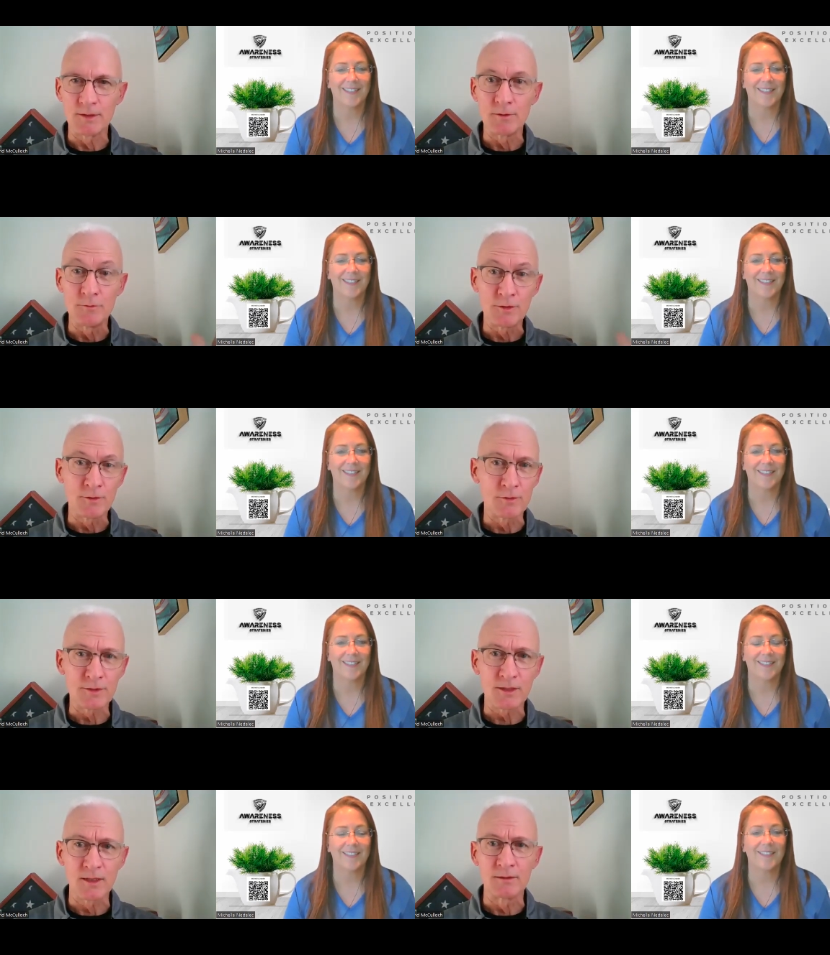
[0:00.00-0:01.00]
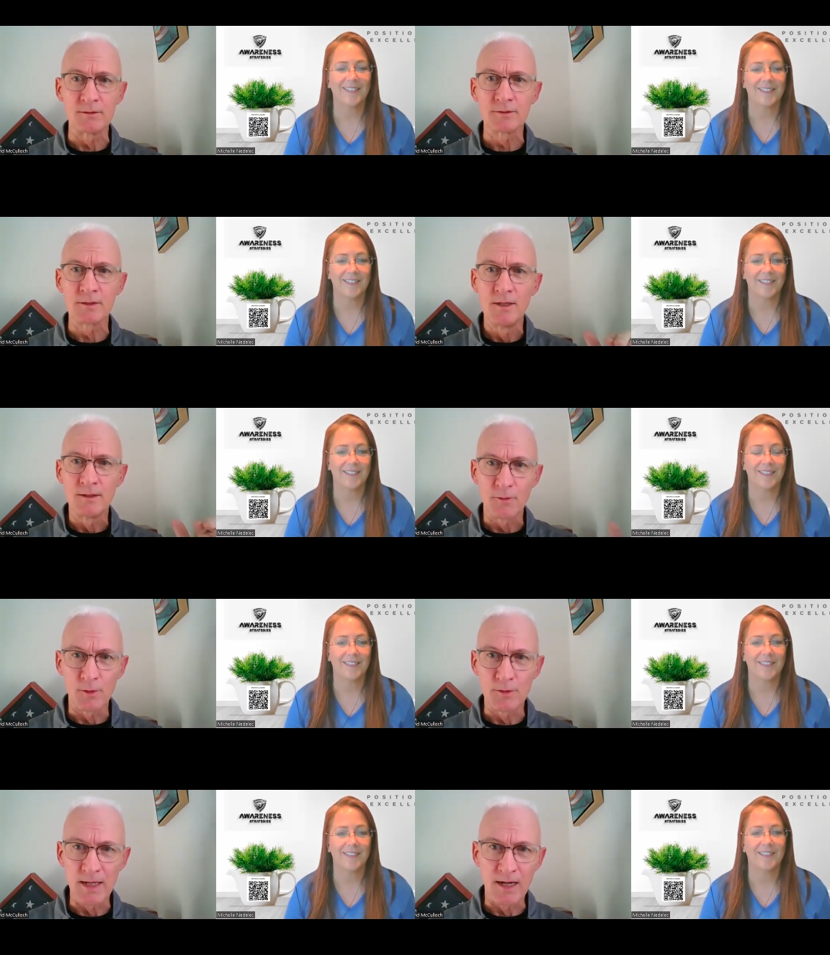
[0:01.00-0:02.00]
Speaker 1: to use their skills,
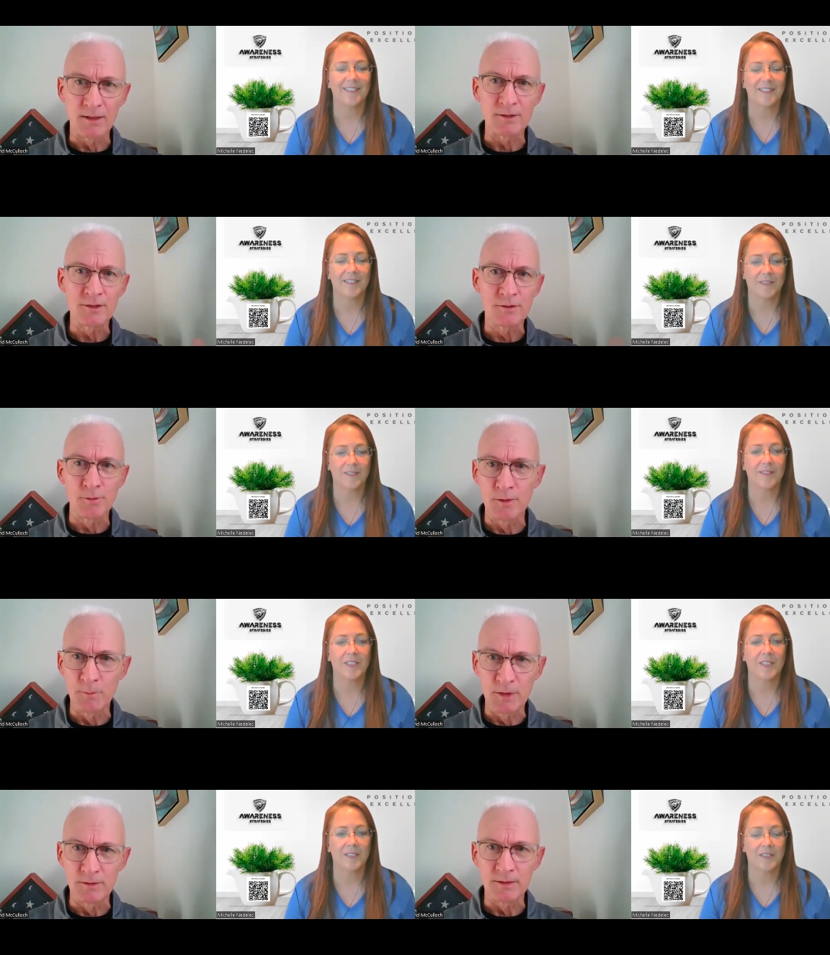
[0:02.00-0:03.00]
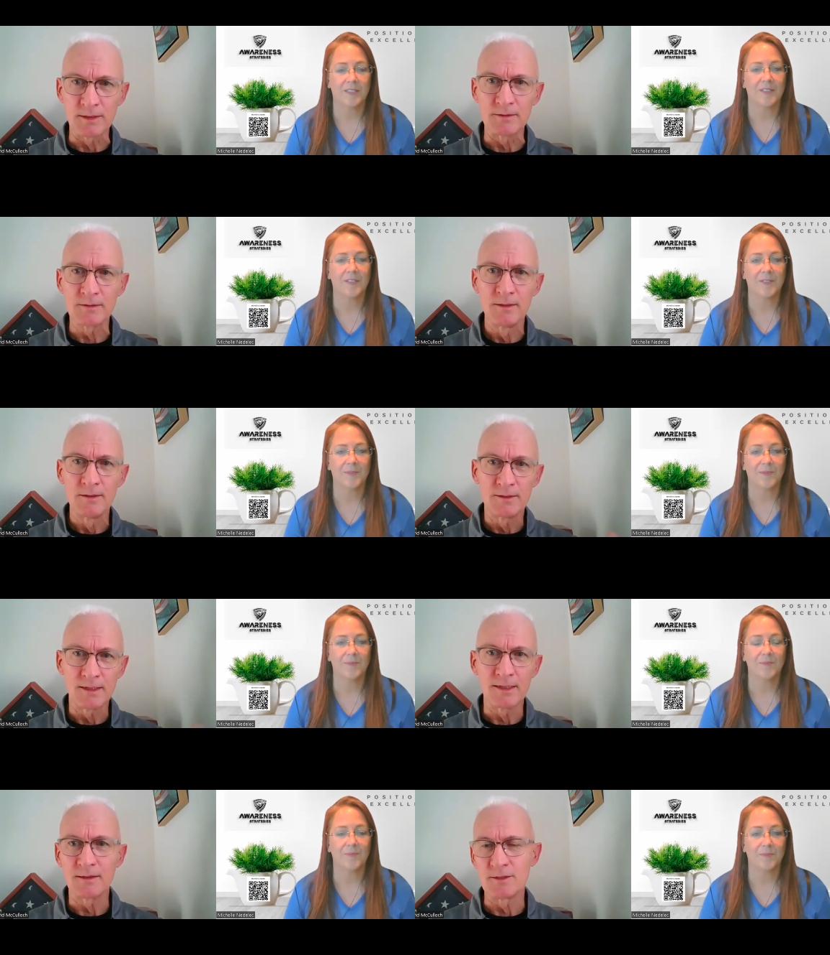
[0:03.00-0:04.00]
their knowledge, their abilities to
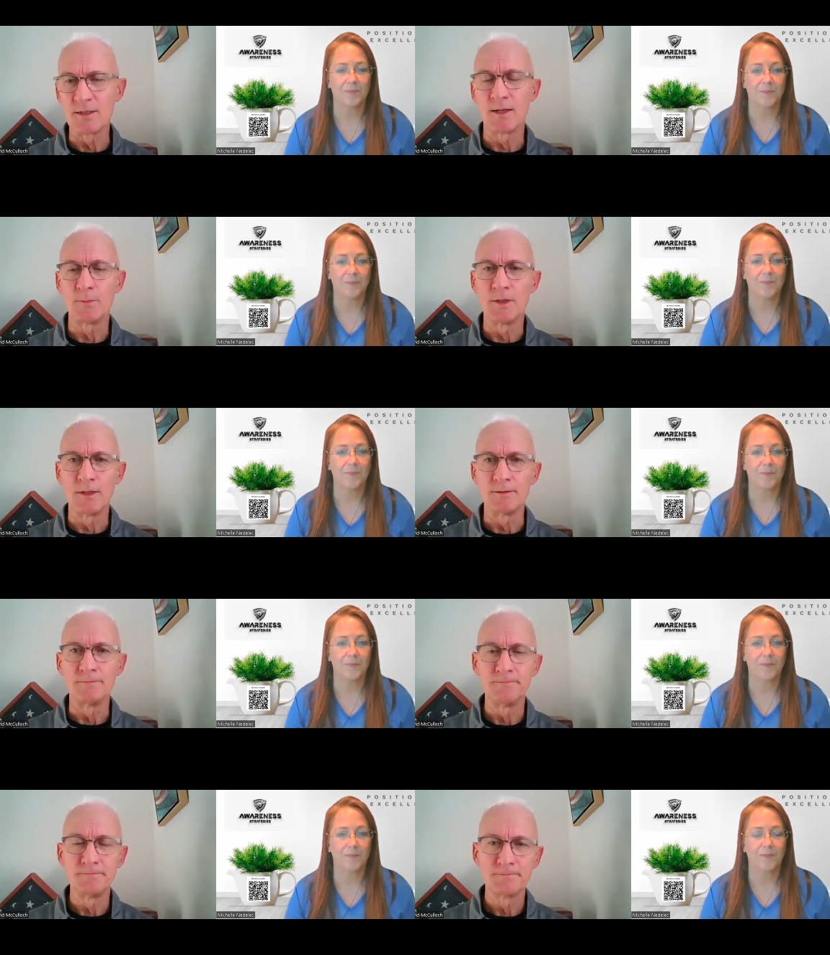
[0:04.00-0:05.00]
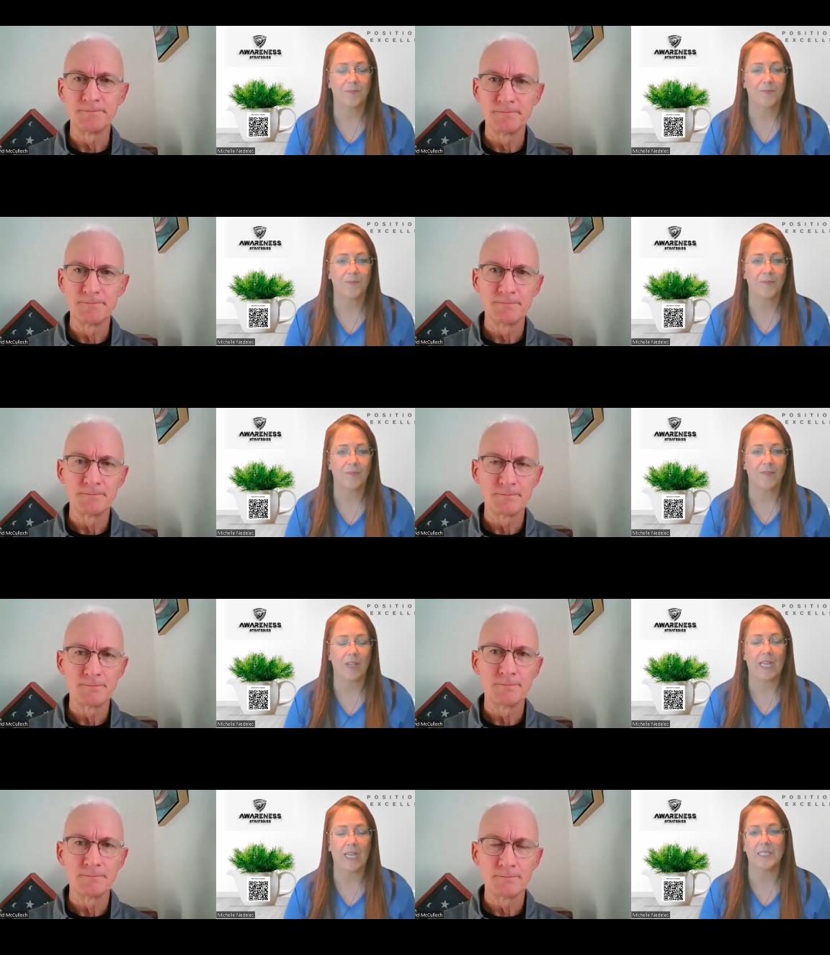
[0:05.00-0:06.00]
get the job done."
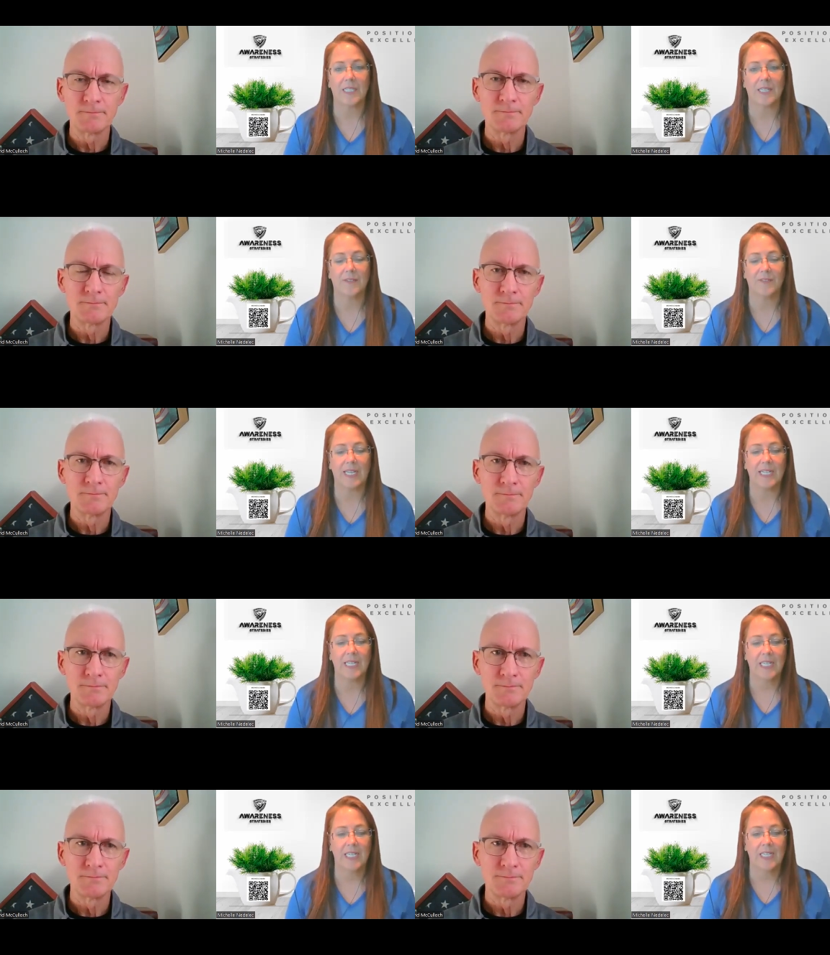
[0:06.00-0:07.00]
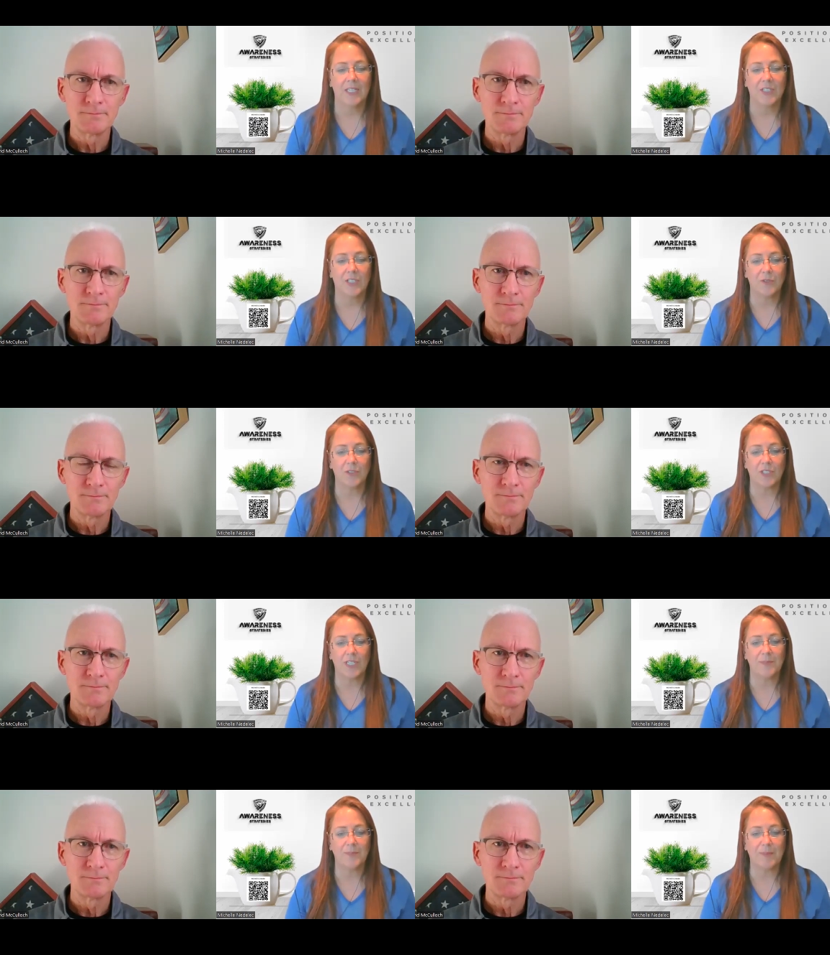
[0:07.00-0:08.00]
Speaker 2: I love that. So
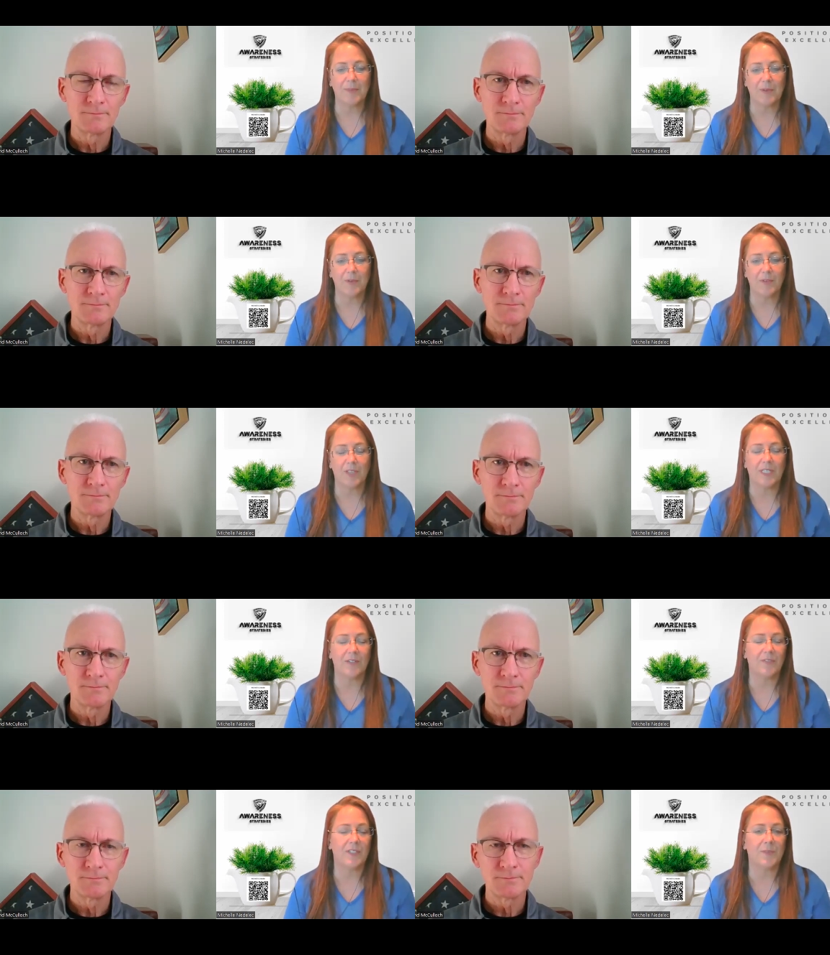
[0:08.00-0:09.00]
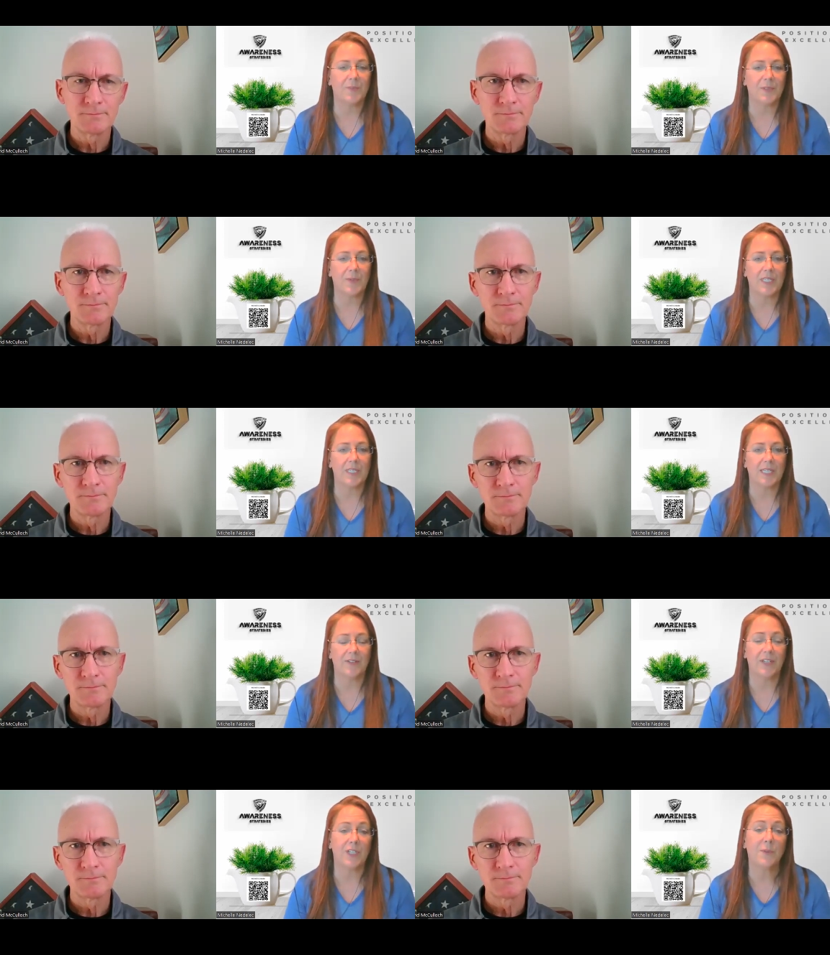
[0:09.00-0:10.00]
talk to me about the difference between
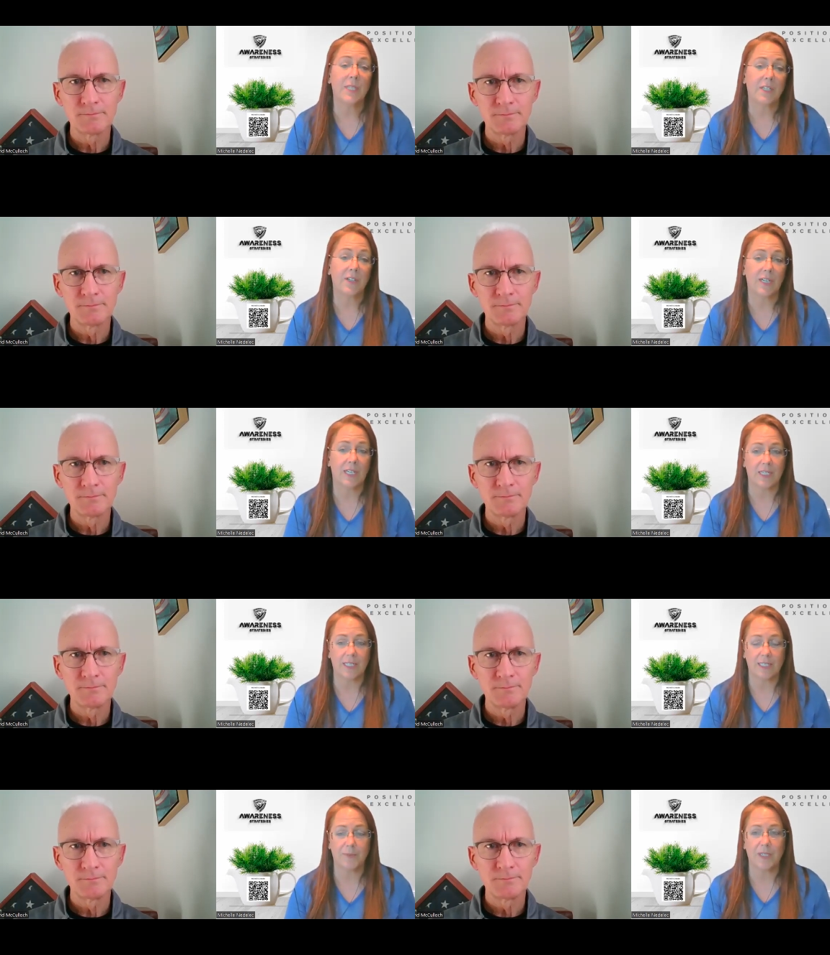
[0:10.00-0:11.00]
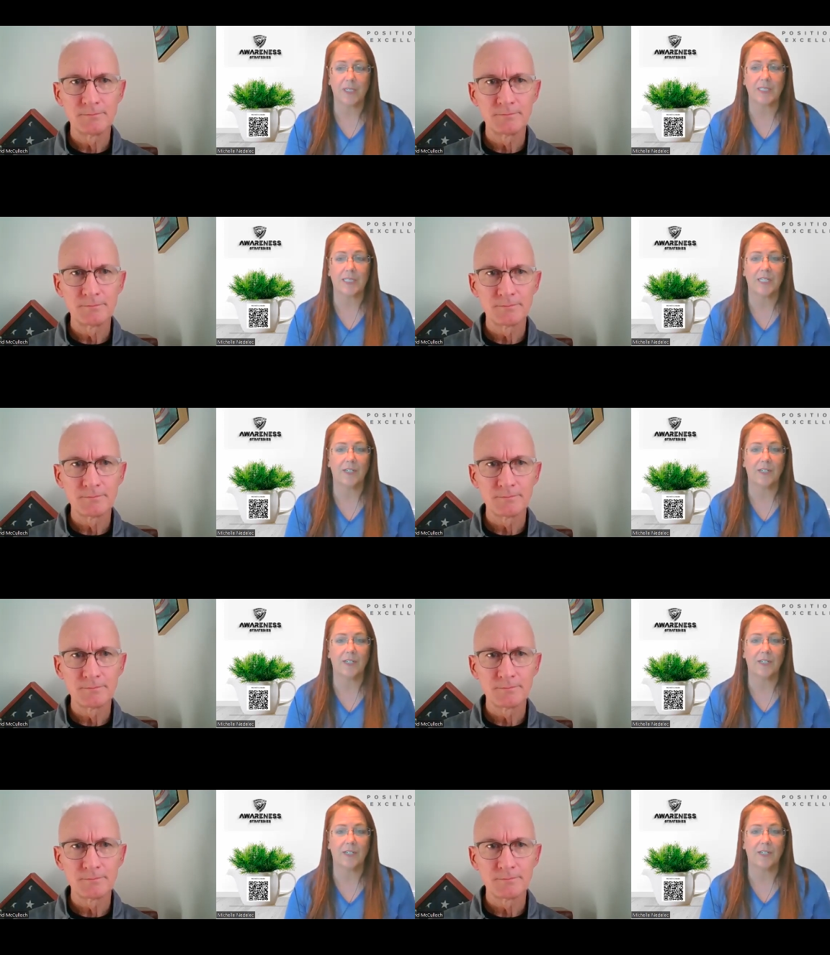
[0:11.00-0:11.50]
kind of a new leader and an experienced